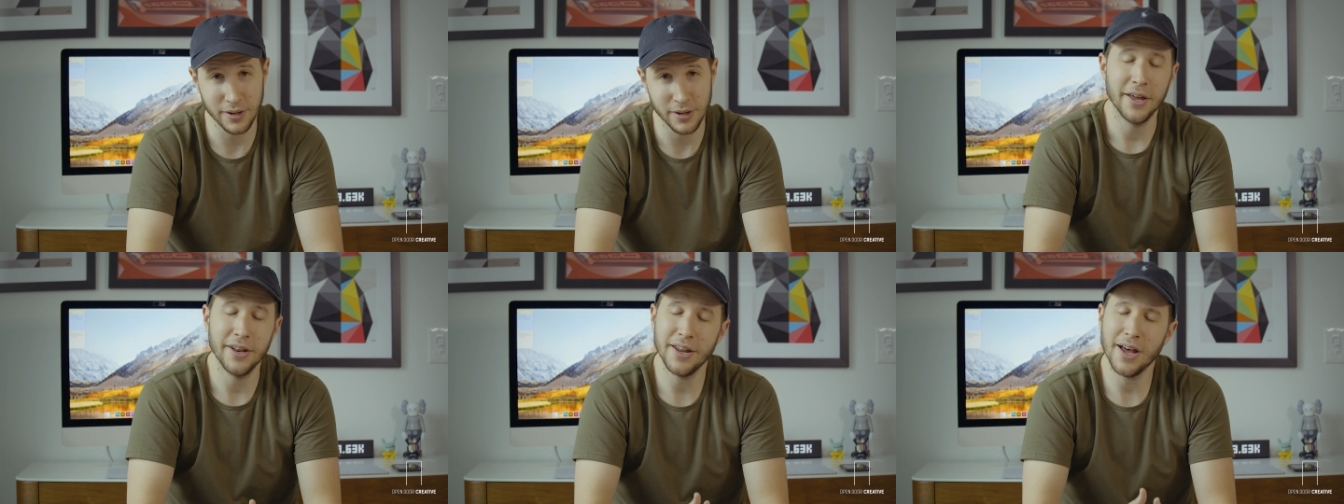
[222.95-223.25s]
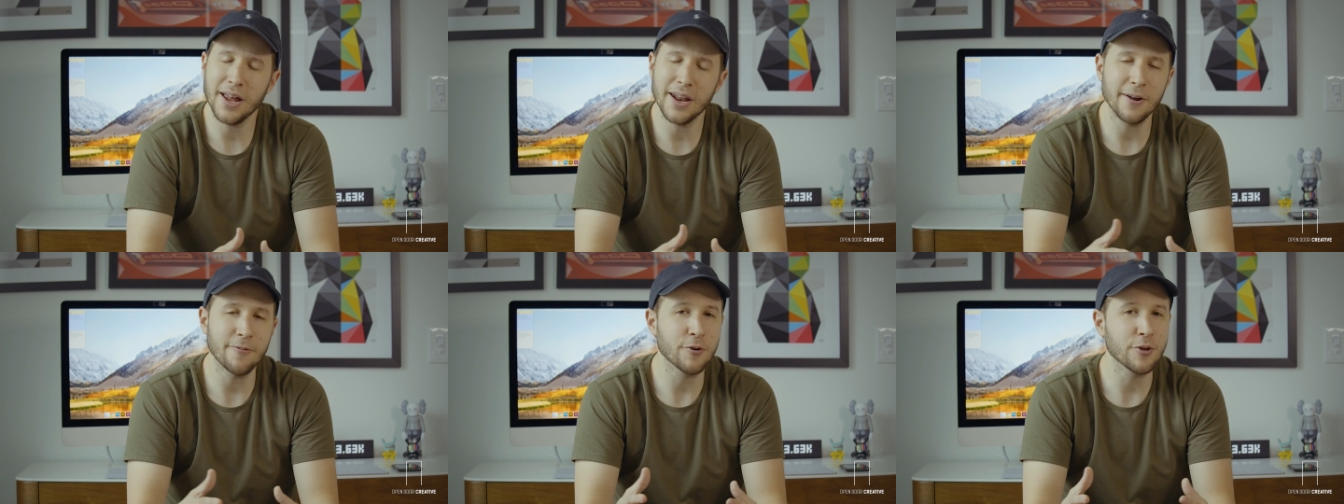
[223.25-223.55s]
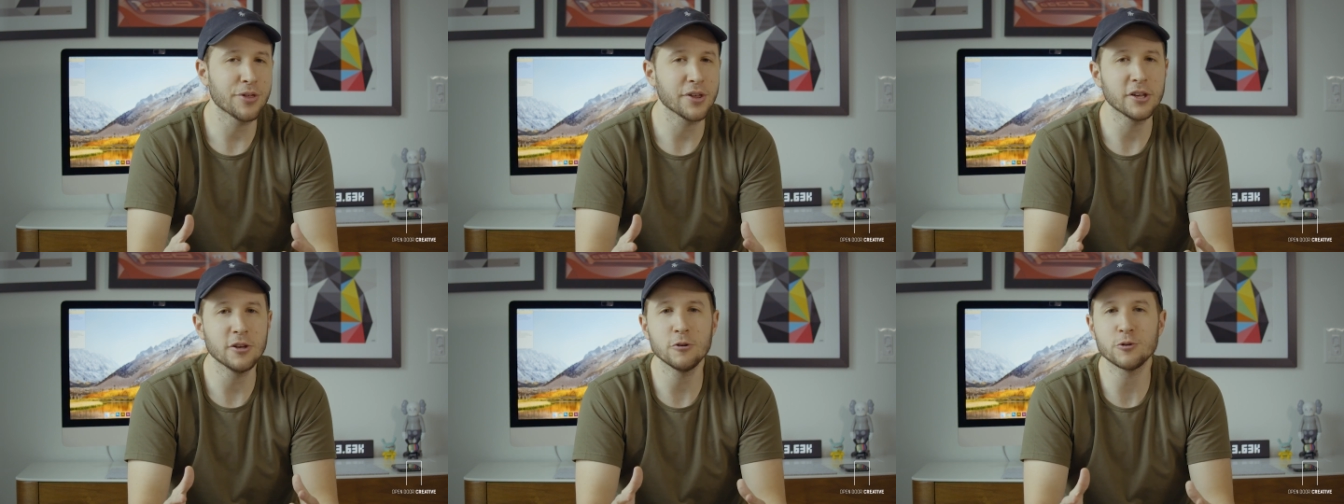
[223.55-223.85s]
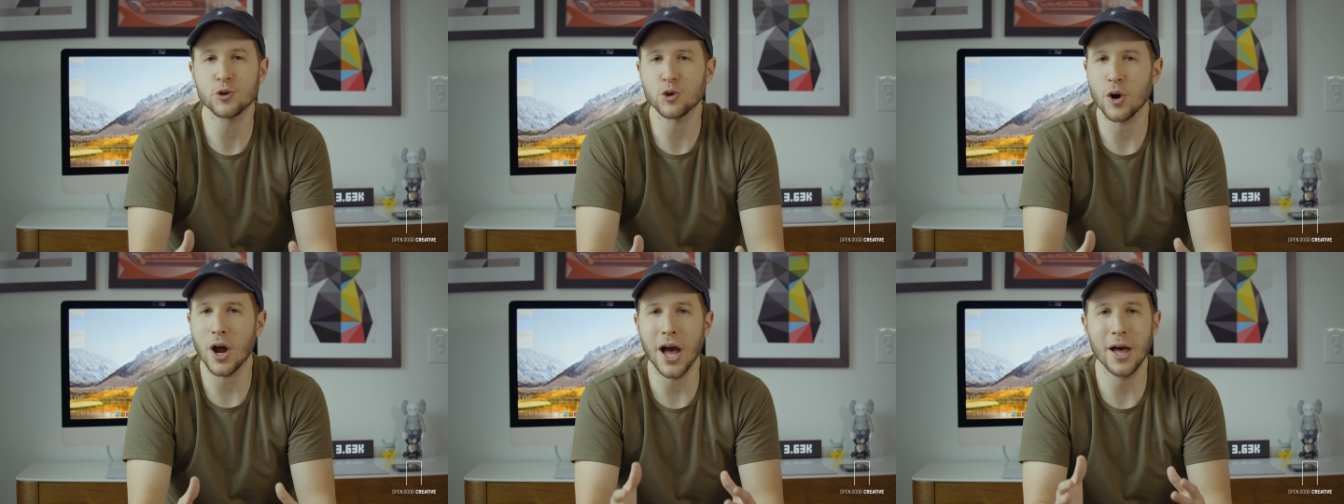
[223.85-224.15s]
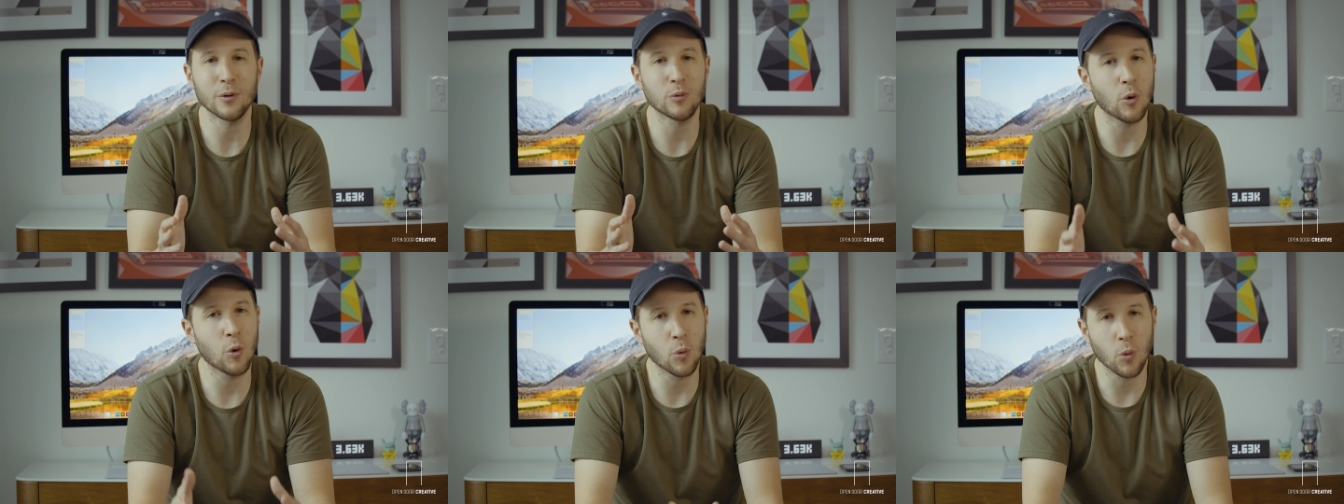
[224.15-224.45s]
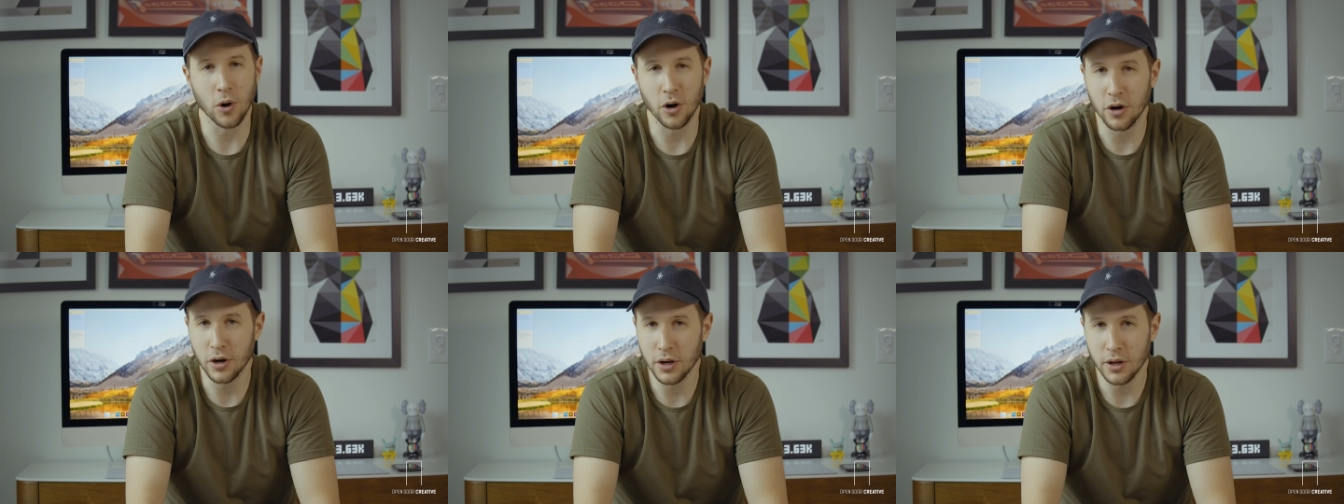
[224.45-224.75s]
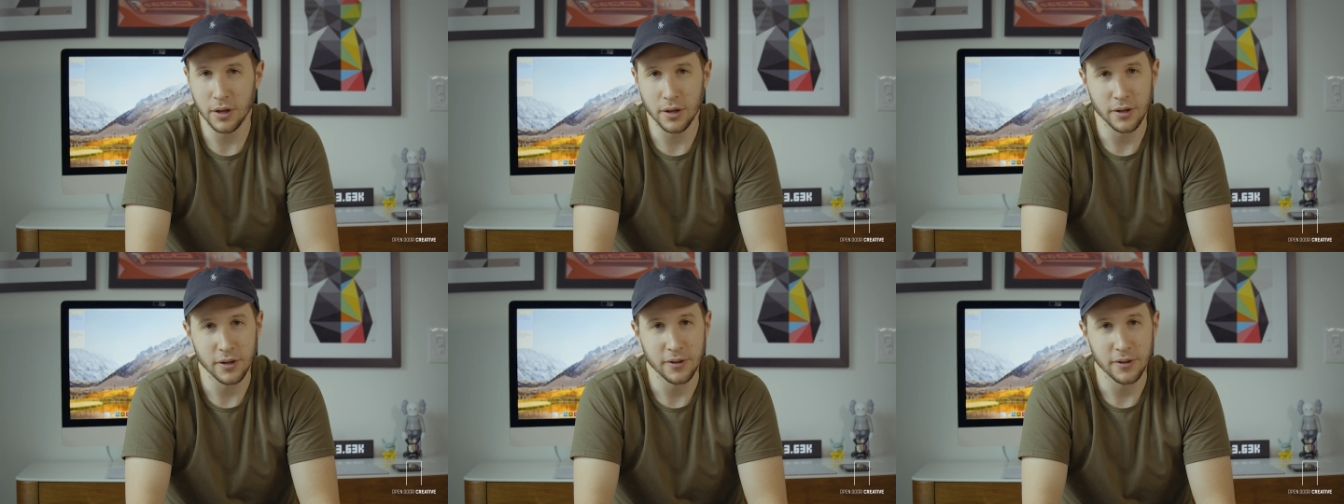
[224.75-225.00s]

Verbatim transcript: And not everything you try will work.